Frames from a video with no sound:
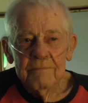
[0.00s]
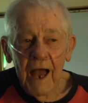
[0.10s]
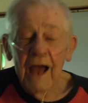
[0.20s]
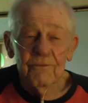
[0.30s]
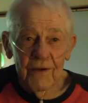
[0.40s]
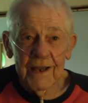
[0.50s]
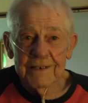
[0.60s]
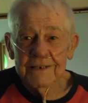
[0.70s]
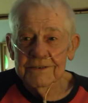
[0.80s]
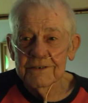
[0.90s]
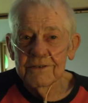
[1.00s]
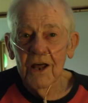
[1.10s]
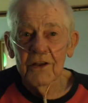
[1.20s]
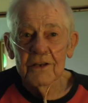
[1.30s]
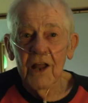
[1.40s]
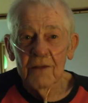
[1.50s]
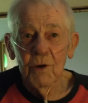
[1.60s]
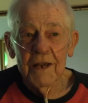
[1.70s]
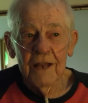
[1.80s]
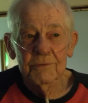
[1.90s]
I find that's not not
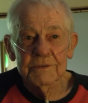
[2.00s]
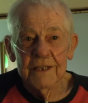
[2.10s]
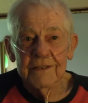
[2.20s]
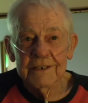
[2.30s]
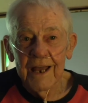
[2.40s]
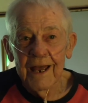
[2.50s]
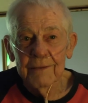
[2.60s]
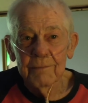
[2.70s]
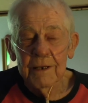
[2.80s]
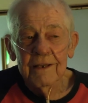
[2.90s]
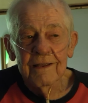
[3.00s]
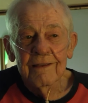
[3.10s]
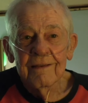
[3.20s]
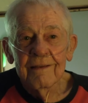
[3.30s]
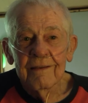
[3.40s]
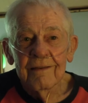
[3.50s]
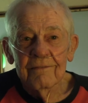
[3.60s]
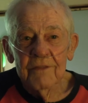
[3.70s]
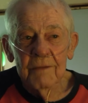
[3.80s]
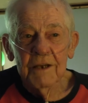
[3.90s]
one hundred percent of the time, but
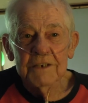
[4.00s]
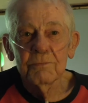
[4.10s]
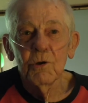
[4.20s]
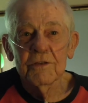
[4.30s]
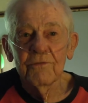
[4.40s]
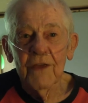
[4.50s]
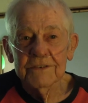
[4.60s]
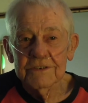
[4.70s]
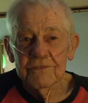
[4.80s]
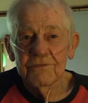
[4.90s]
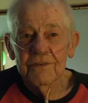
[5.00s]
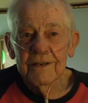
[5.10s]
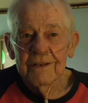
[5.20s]
they're much more defensive.